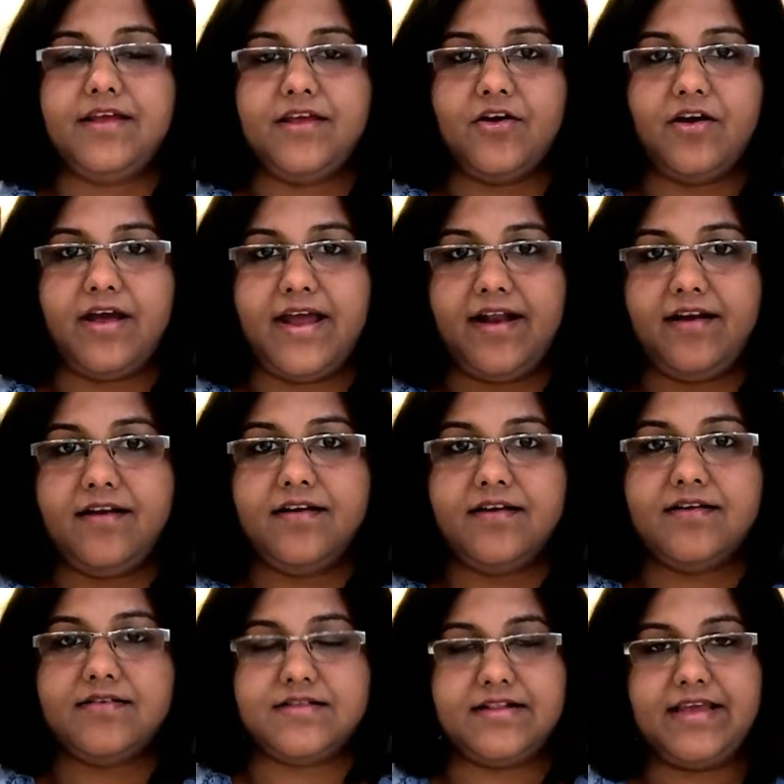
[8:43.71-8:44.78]
Your
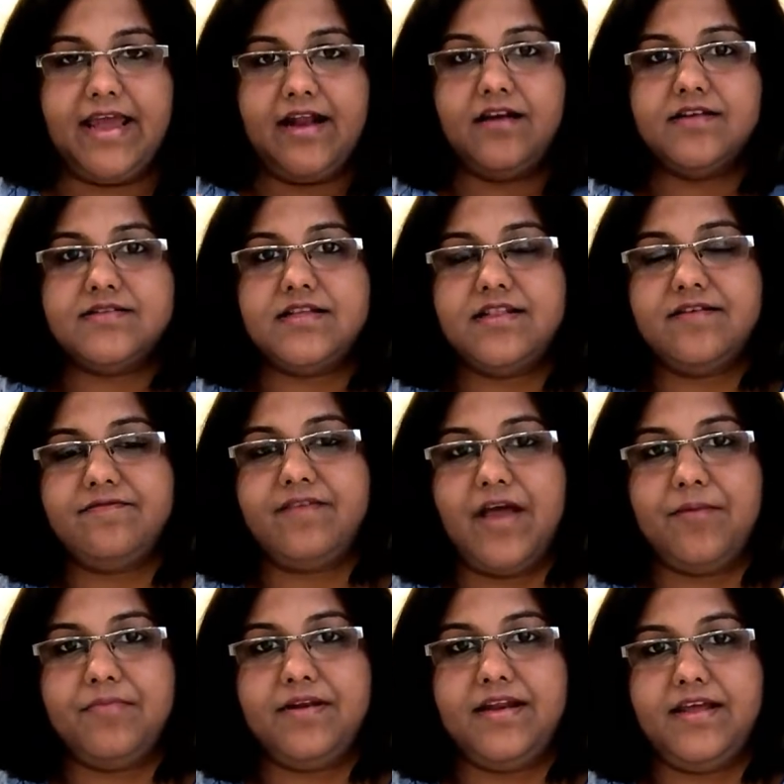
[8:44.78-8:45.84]
elder, the elders in the
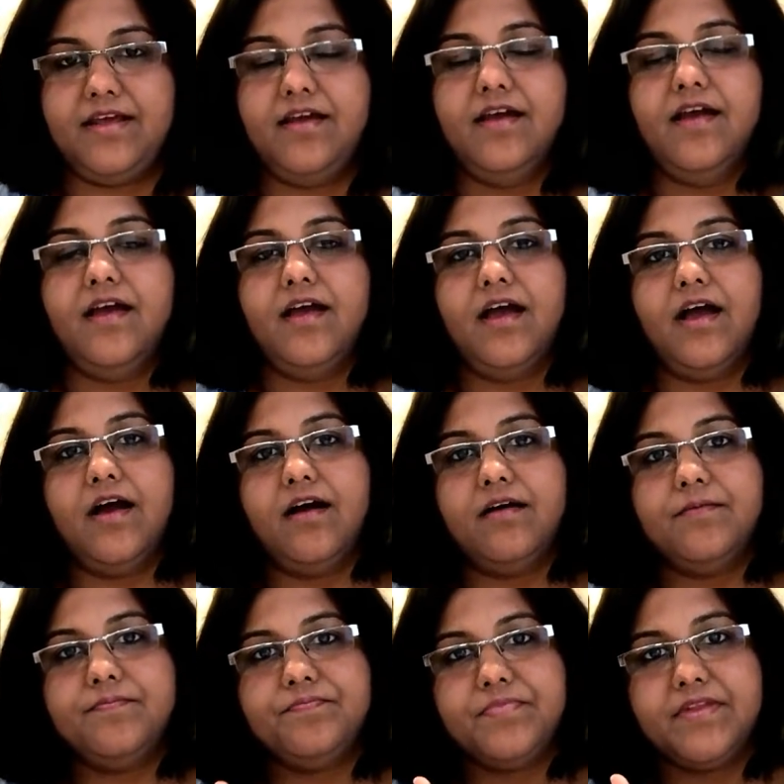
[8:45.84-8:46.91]
family,
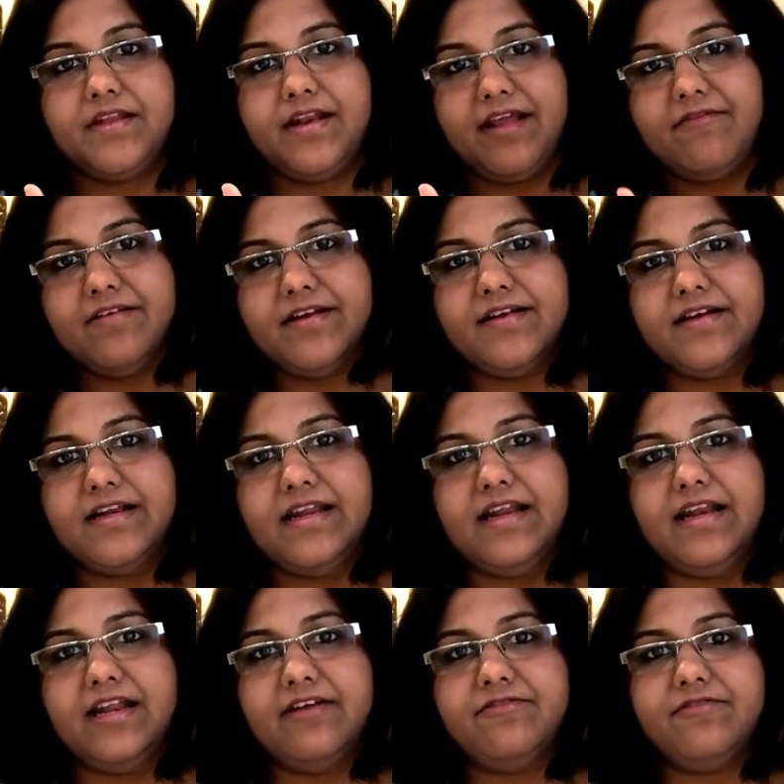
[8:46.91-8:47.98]
um, never
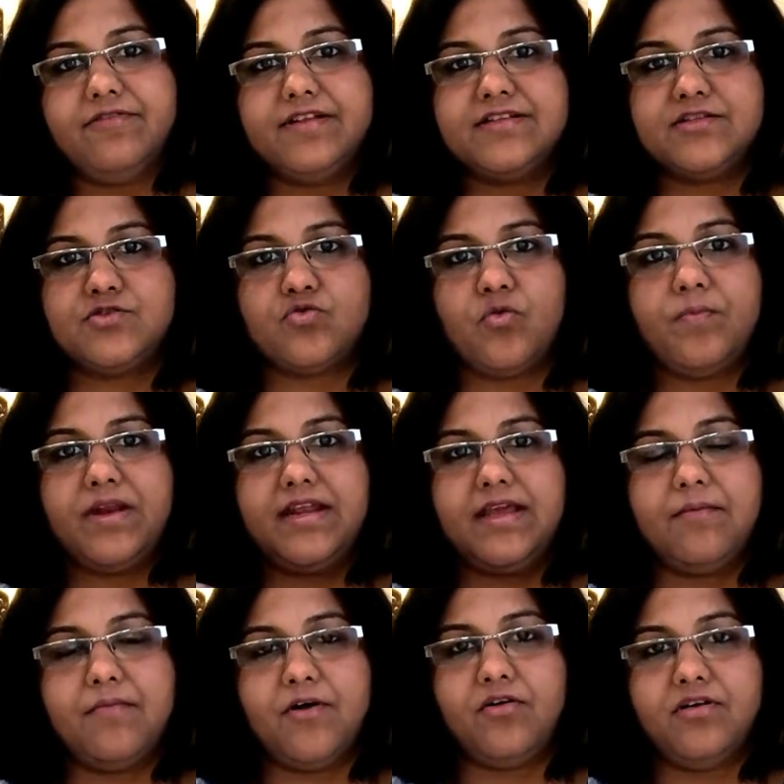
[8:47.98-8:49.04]
really lived with so
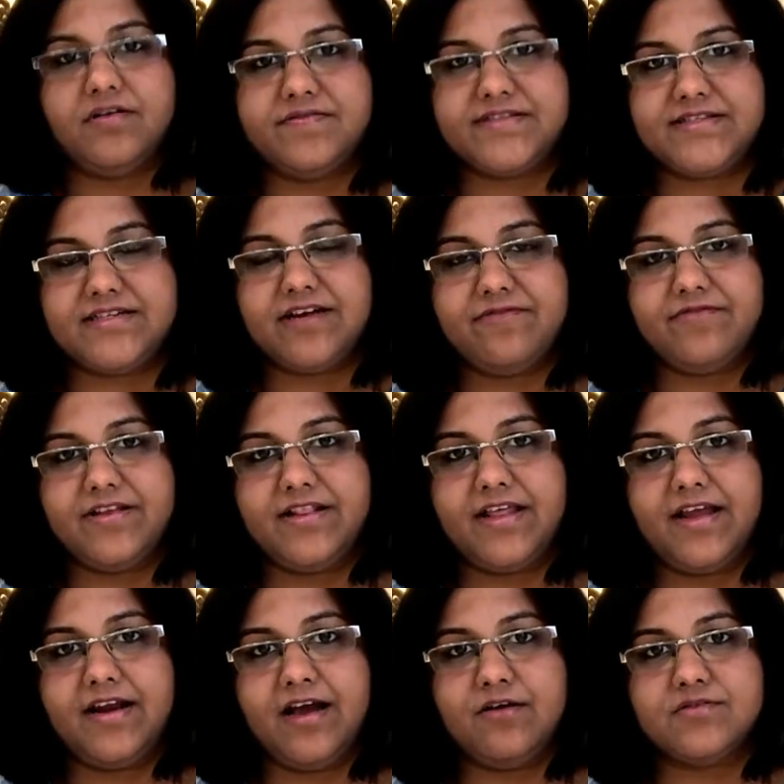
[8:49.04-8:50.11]
many amount of stuff in
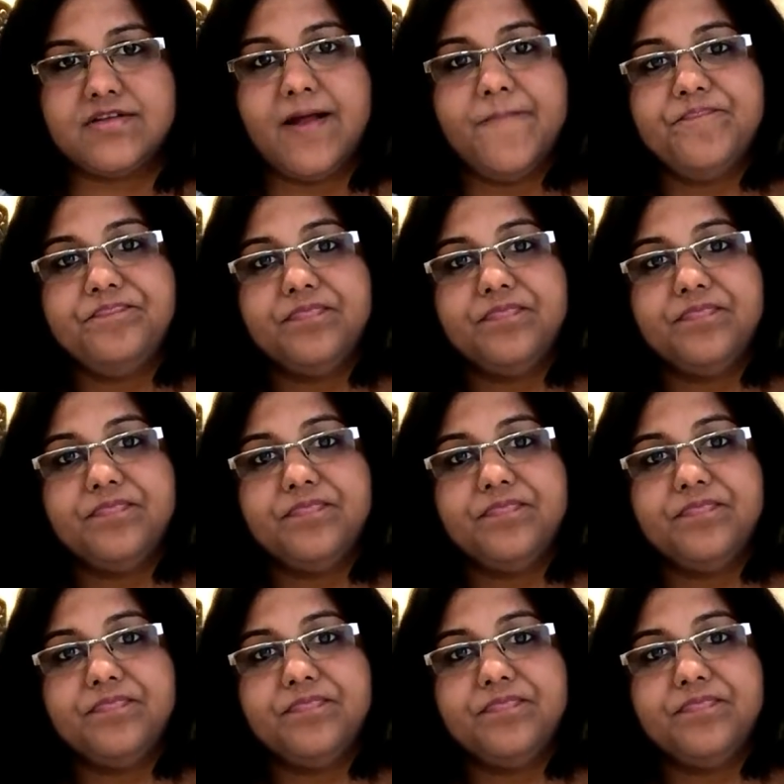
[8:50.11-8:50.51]
their house.